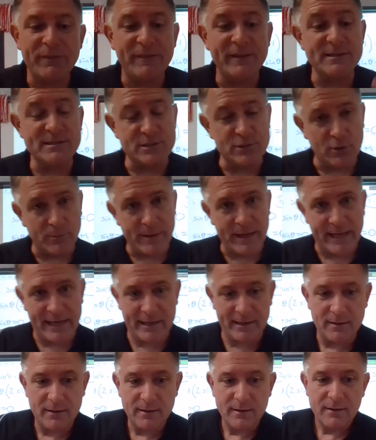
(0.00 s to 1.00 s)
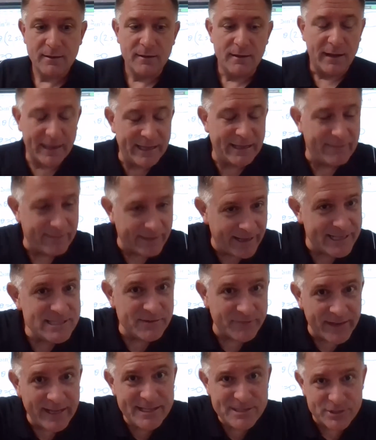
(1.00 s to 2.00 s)
with this domain. I get
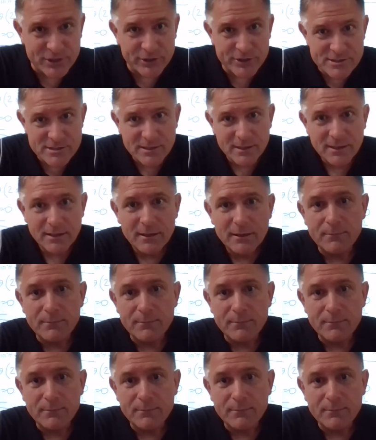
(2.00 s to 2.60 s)
lots of answers,